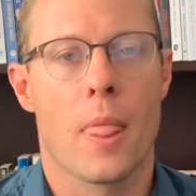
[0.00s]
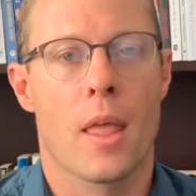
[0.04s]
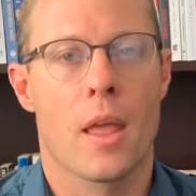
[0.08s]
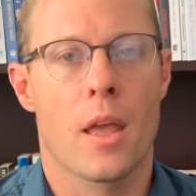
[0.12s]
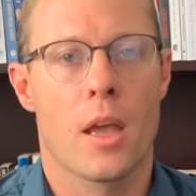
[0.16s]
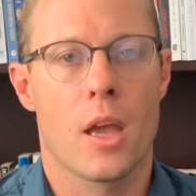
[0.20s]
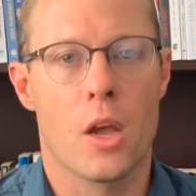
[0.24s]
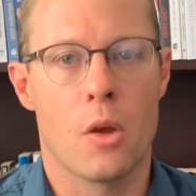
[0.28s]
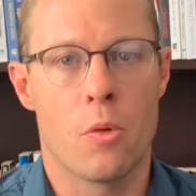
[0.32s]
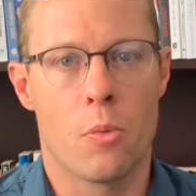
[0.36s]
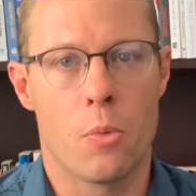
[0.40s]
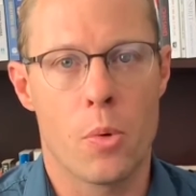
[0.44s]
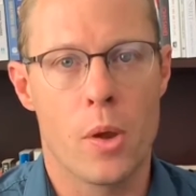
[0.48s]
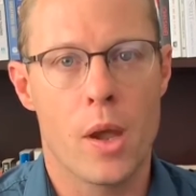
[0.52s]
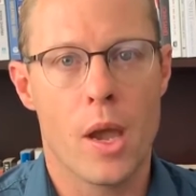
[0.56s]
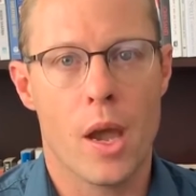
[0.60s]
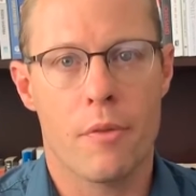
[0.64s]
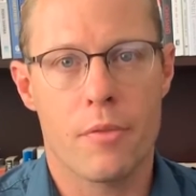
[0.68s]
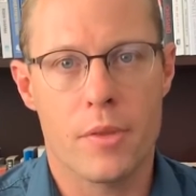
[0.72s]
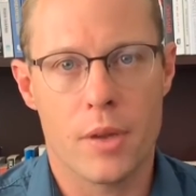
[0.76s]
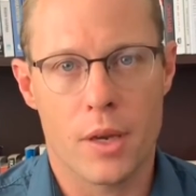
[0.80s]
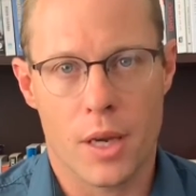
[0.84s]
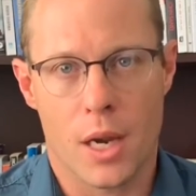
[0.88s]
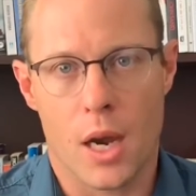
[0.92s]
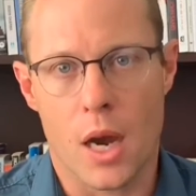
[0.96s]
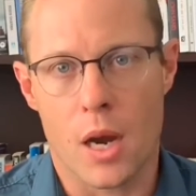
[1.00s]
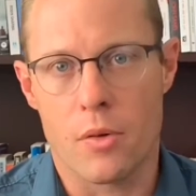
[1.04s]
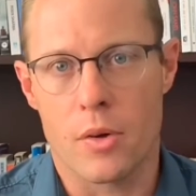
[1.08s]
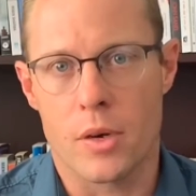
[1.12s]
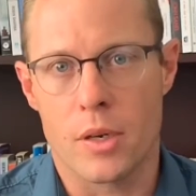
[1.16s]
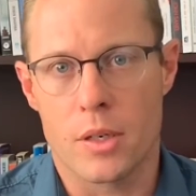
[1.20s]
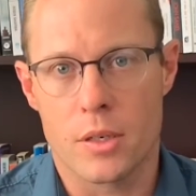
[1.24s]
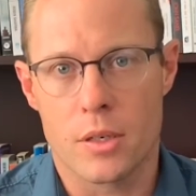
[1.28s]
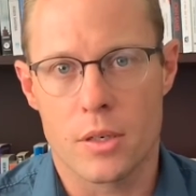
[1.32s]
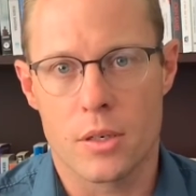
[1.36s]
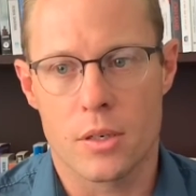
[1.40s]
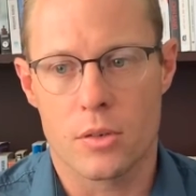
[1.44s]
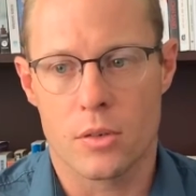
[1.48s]
If we have the
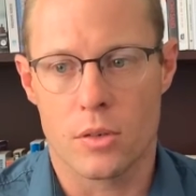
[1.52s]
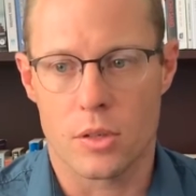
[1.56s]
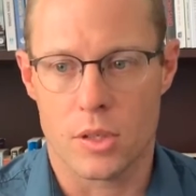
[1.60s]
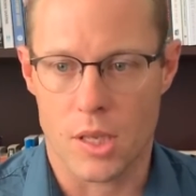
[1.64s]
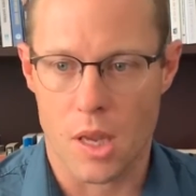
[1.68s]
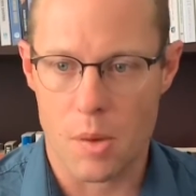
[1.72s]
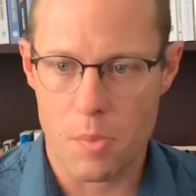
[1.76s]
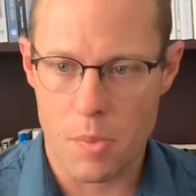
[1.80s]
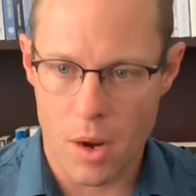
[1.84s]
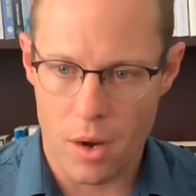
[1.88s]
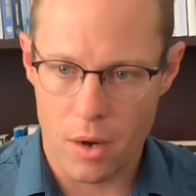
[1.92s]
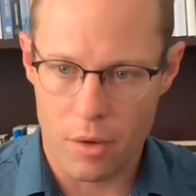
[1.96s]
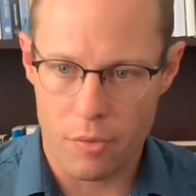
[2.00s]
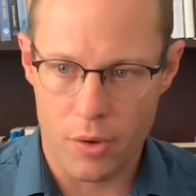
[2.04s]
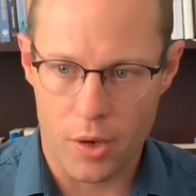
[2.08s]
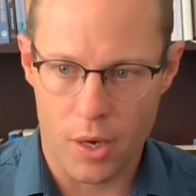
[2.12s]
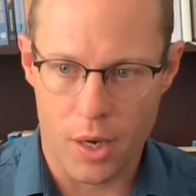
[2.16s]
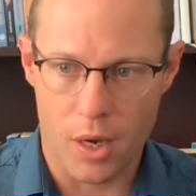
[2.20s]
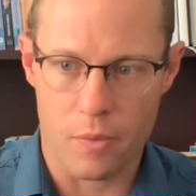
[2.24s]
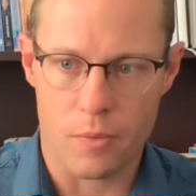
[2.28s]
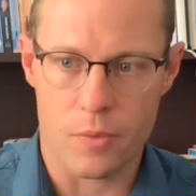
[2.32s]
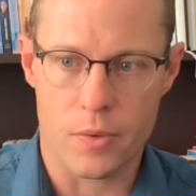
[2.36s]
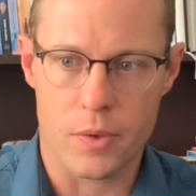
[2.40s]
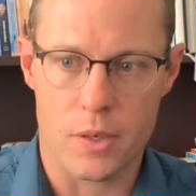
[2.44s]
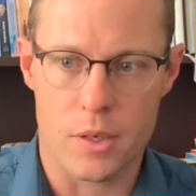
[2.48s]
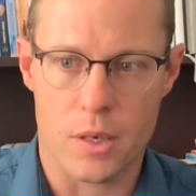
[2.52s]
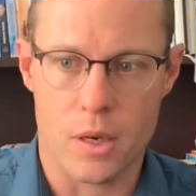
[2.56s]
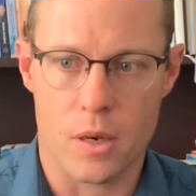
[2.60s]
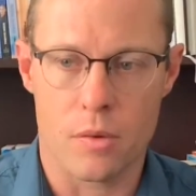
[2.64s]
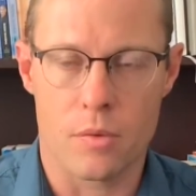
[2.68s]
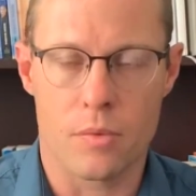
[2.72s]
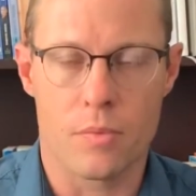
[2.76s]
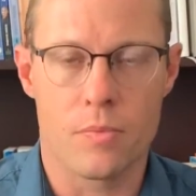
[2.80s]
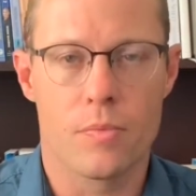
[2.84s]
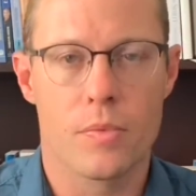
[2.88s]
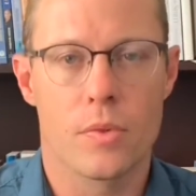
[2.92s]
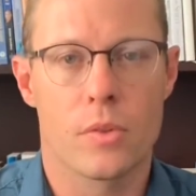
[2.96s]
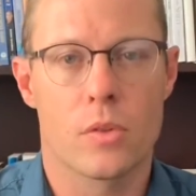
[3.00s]
courage to step out of a comfort zone,
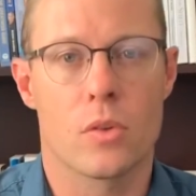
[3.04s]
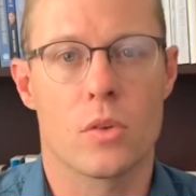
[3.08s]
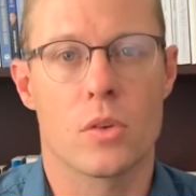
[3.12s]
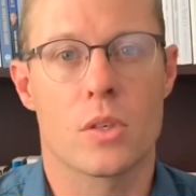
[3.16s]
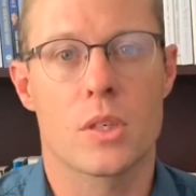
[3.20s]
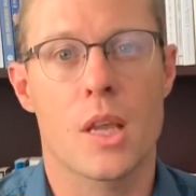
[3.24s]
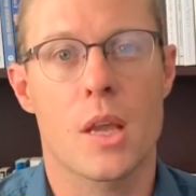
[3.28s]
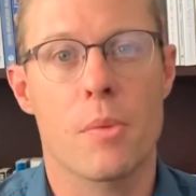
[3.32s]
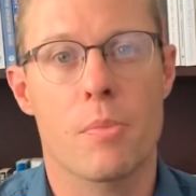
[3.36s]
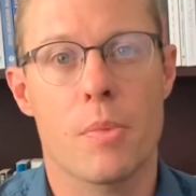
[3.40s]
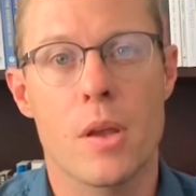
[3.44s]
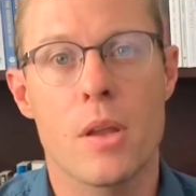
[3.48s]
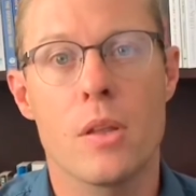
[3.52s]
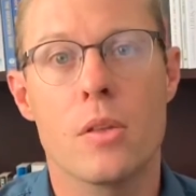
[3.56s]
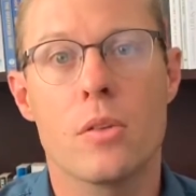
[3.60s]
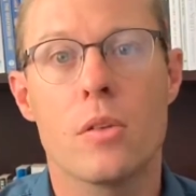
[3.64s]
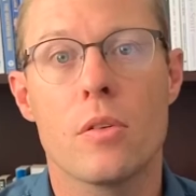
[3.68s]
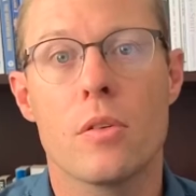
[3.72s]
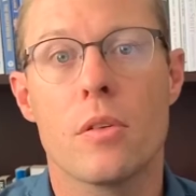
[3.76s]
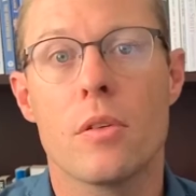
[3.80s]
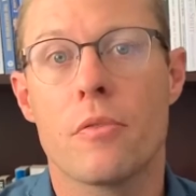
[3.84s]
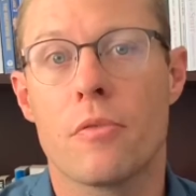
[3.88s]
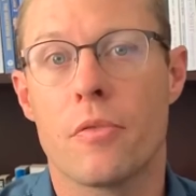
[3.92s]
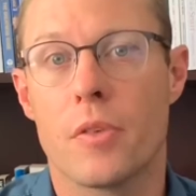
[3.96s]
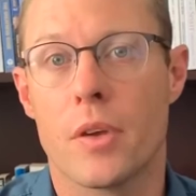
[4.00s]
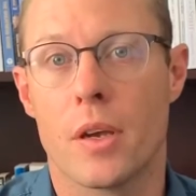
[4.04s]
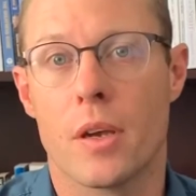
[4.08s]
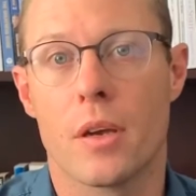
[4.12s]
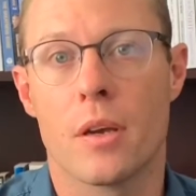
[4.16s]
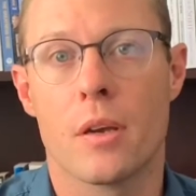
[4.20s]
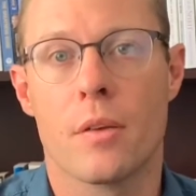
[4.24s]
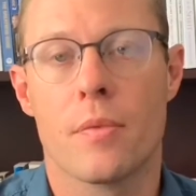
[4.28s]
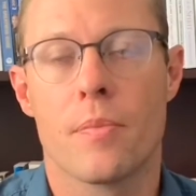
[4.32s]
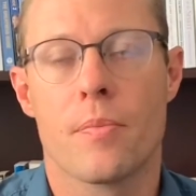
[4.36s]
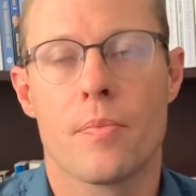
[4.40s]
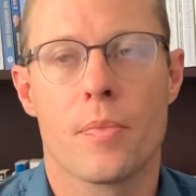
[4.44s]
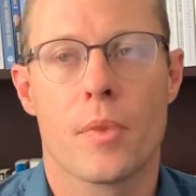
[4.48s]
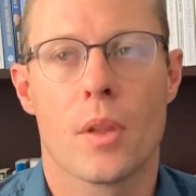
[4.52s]
to step into the fear,
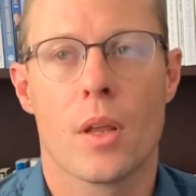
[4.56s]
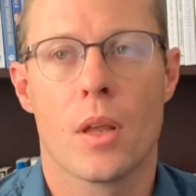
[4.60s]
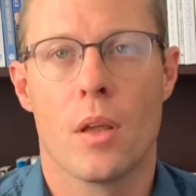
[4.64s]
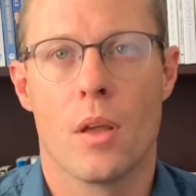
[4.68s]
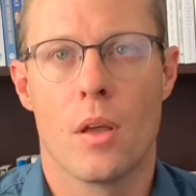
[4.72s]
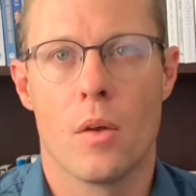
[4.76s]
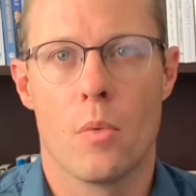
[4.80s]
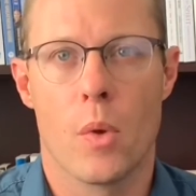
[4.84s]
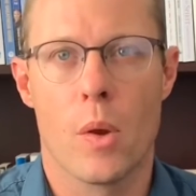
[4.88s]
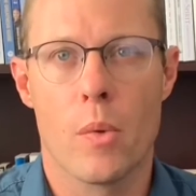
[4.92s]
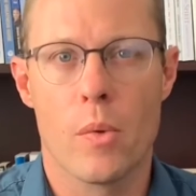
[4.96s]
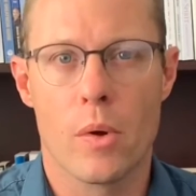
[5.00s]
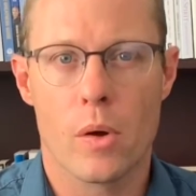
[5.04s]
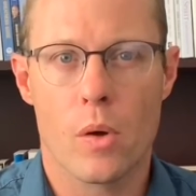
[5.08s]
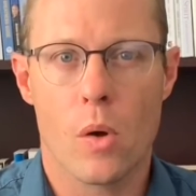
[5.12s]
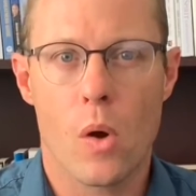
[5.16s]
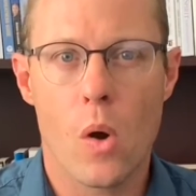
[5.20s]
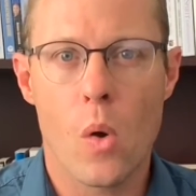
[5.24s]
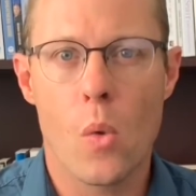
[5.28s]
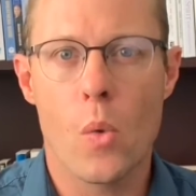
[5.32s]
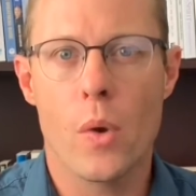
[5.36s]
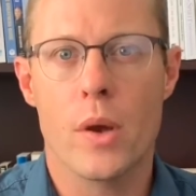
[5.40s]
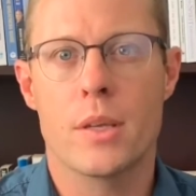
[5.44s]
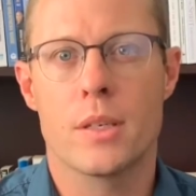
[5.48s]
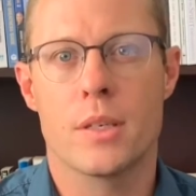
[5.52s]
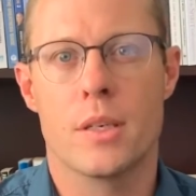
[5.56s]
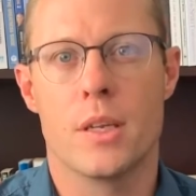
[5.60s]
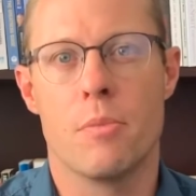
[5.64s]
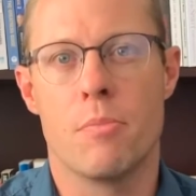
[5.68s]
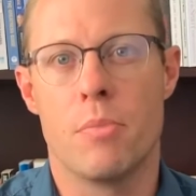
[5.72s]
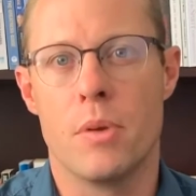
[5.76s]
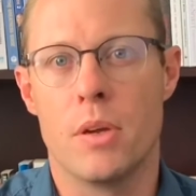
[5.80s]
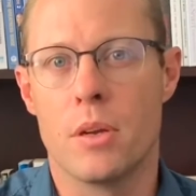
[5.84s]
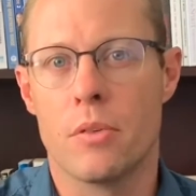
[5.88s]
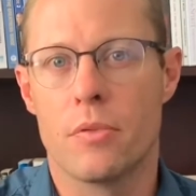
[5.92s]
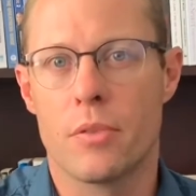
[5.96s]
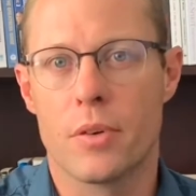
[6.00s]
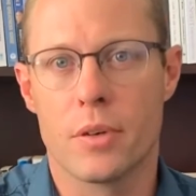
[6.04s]
we will always see
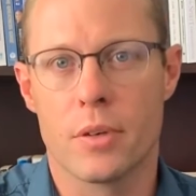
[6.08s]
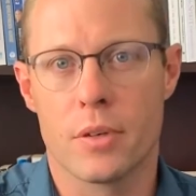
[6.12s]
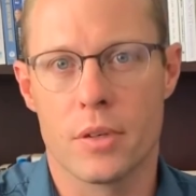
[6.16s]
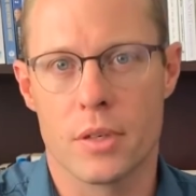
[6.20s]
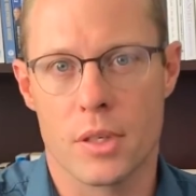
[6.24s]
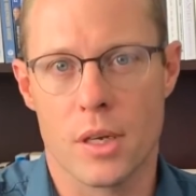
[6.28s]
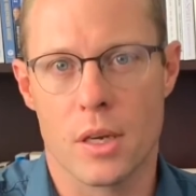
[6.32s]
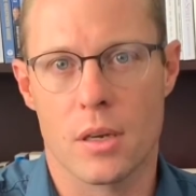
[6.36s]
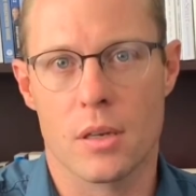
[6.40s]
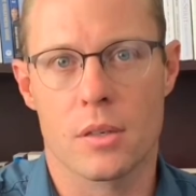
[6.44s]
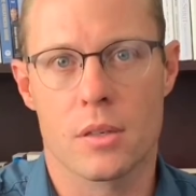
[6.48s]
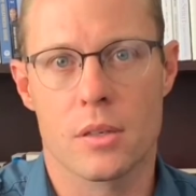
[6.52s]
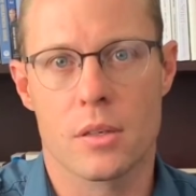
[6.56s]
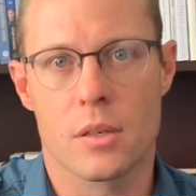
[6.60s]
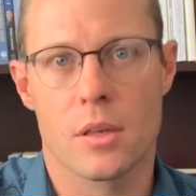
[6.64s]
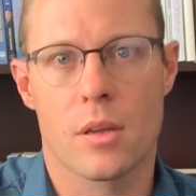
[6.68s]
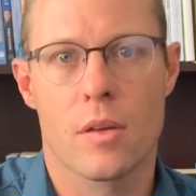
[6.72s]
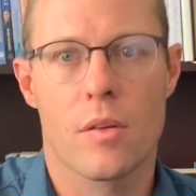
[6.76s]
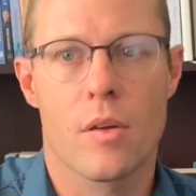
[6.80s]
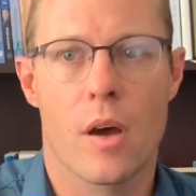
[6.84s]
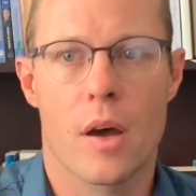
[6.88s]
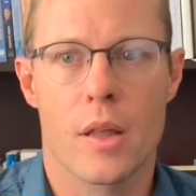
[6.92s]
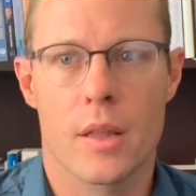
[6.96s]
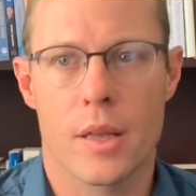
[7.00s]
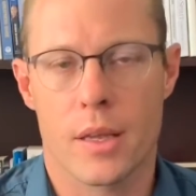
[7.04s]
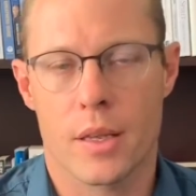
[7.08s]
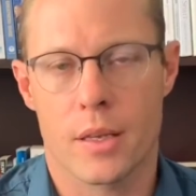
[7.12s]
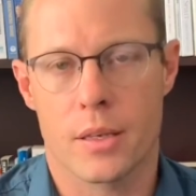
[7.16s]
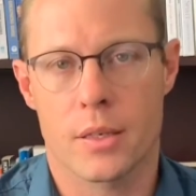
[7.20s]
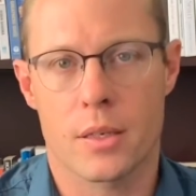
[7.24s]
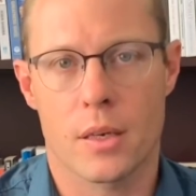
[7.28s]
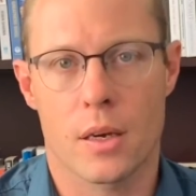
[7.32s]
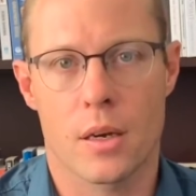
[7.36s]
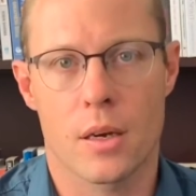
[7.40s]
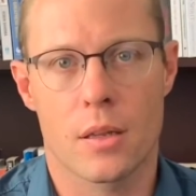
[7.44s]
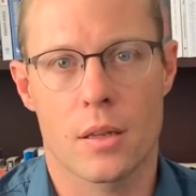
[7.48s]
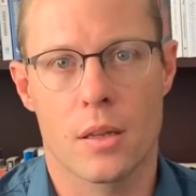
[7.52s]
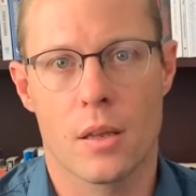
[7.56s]
beautiful results on the other
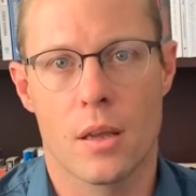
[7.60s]
side.